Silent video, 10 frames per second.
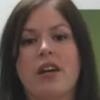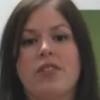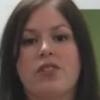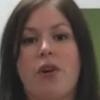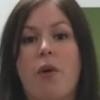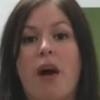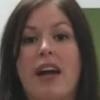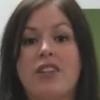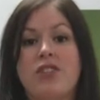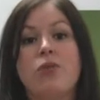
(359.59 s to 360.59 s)
So
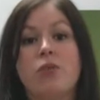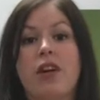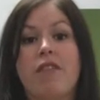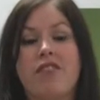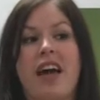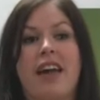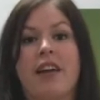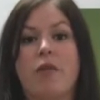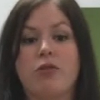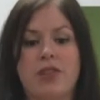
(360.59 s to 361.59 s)
I do love that,
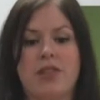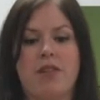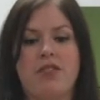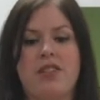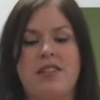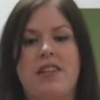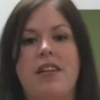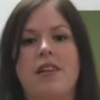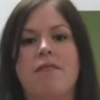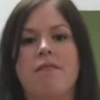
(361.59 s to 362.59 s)
and I would just love to see